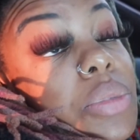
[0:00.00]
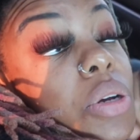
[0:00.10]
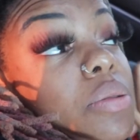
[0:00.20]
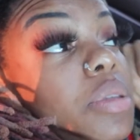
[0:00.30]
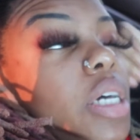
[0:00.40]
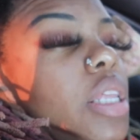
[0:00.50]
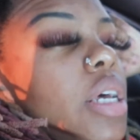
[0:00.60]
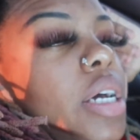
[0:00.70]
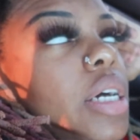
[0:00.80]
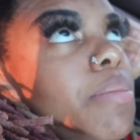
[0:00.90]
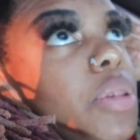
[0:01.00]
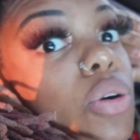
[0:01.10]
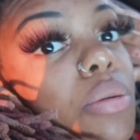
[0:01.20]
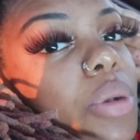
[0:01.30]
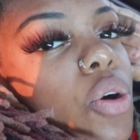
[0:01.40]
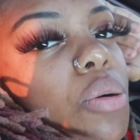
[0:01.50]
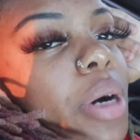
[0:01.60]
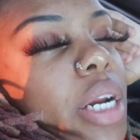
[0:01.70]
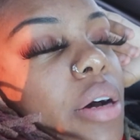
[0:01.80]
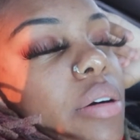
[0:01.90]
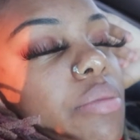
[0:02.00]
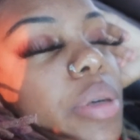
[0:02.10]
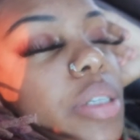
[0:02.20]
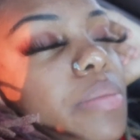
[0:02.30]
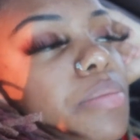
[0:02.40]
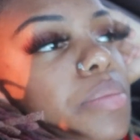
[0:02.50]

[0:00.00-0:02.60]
You know what I'm saying? Like, I'm throwing my whole body off, but